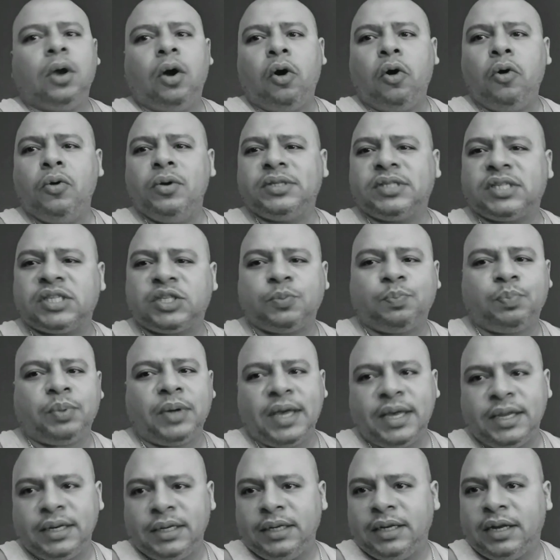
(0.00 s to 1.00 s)
Always
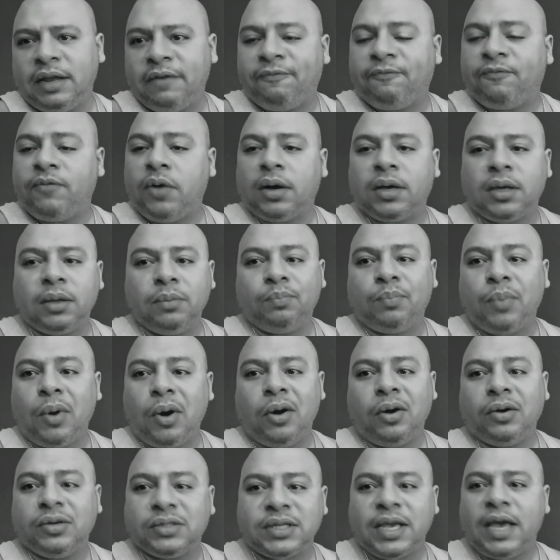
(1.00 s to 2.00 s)
explaining their fucking
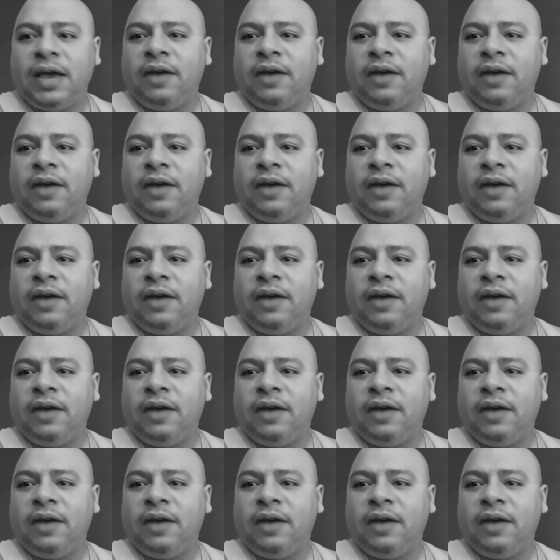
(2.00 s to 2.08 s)
bars.